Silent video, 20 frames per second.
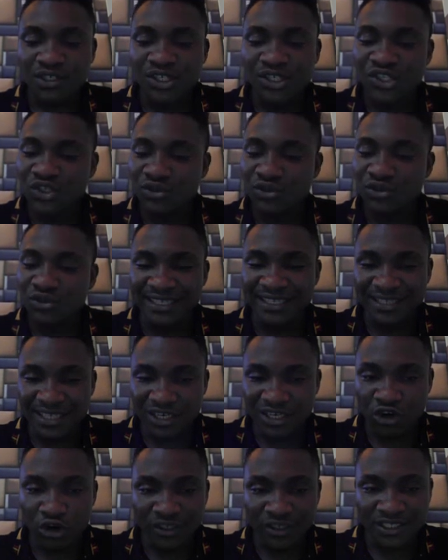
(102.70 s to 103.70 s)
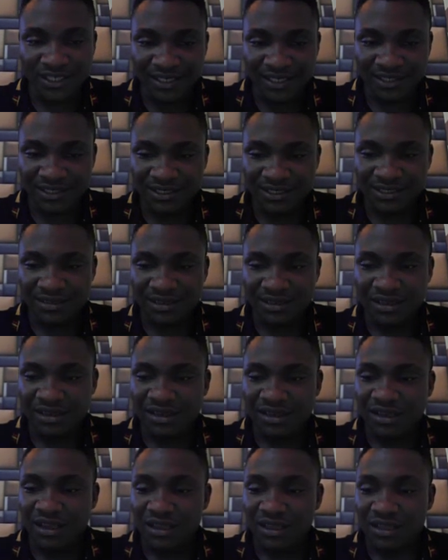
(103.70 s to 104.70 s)
is to get a content,
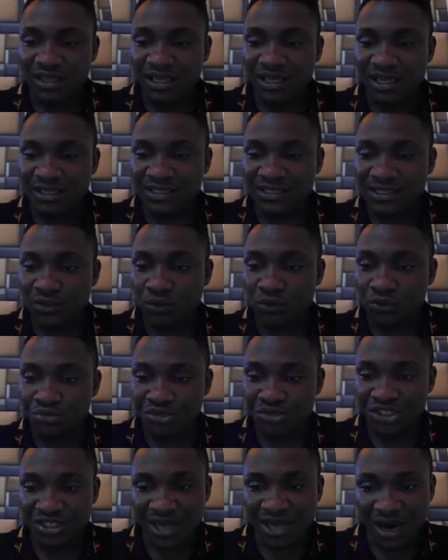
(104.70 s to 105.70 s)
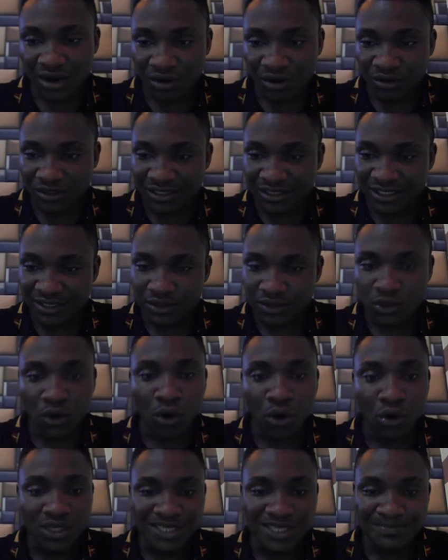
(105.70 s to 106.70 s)
get original content
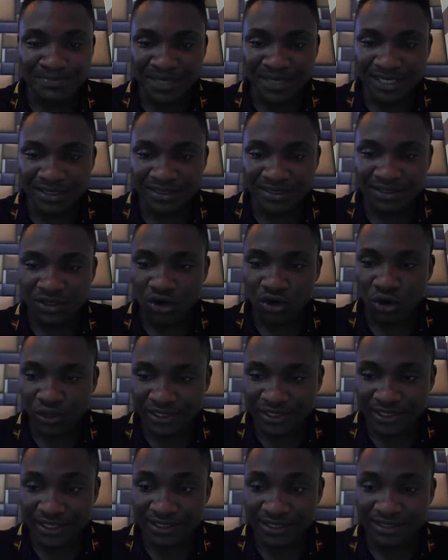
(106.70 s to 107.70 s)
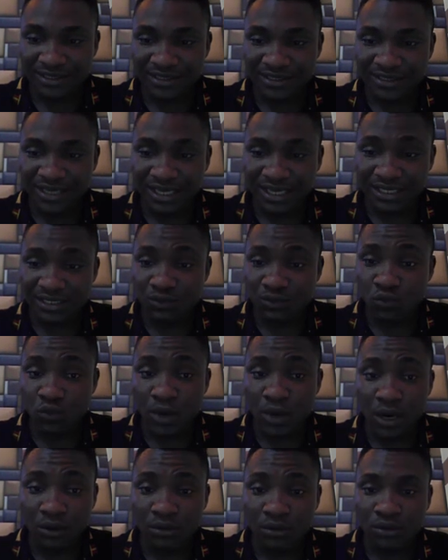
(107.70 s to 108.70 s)
or spin content that is
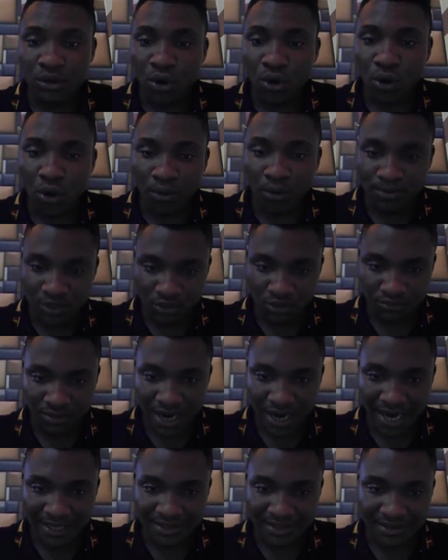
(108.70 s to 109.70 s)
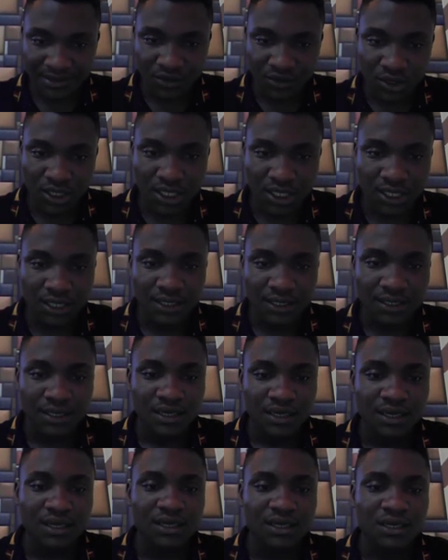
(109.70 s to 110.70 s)
well optimized. Okay,
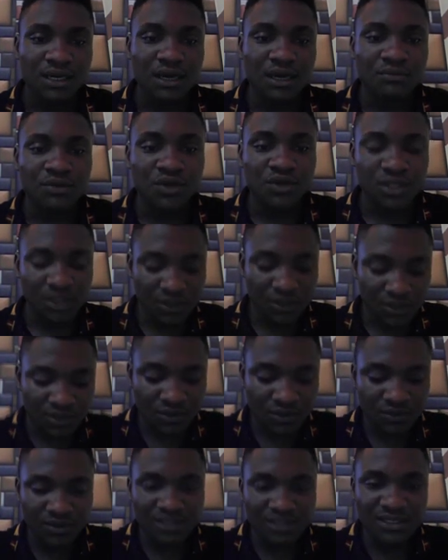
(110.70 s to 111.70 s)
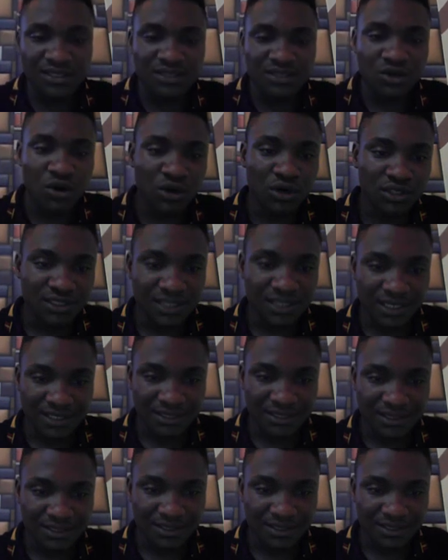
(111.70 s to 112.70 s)
now I'm going to use this
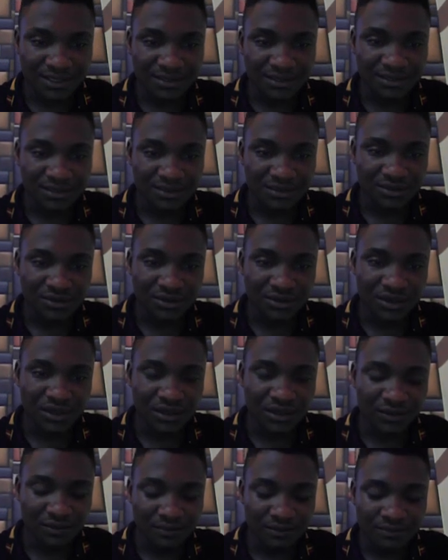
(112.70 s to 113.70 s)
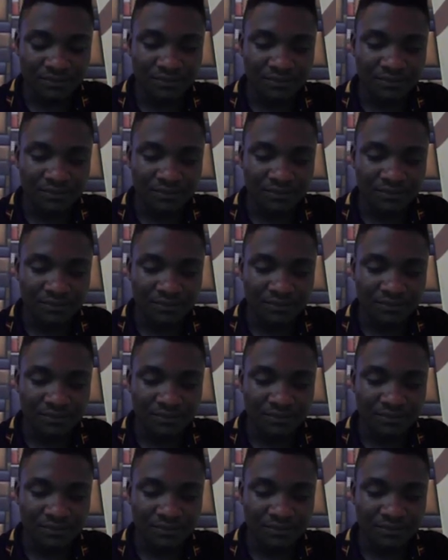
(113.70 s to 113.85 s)
content. Okay,